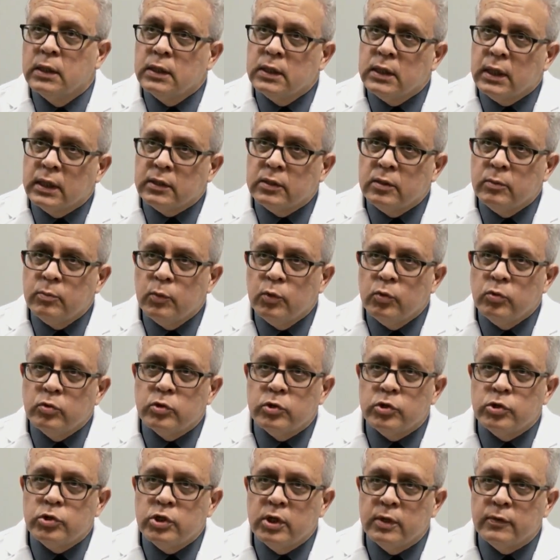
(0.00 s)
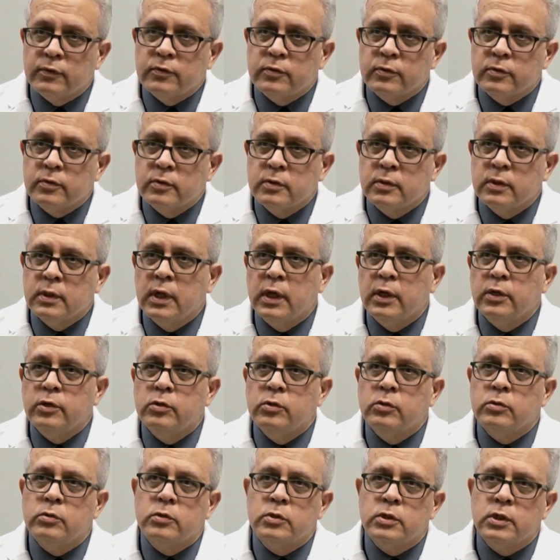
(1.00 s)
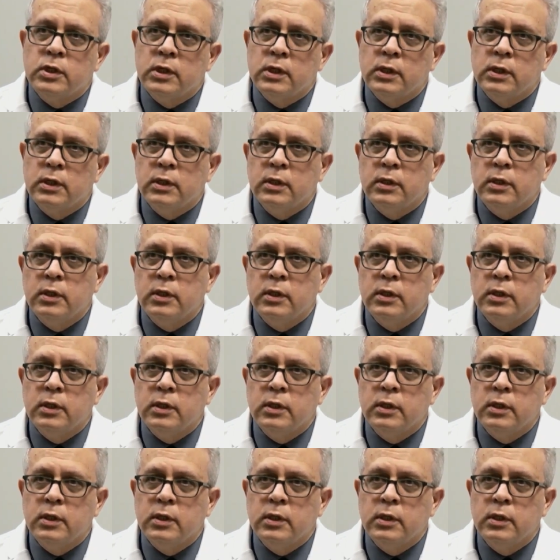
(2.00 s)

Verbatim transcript: that the moon shifts and you see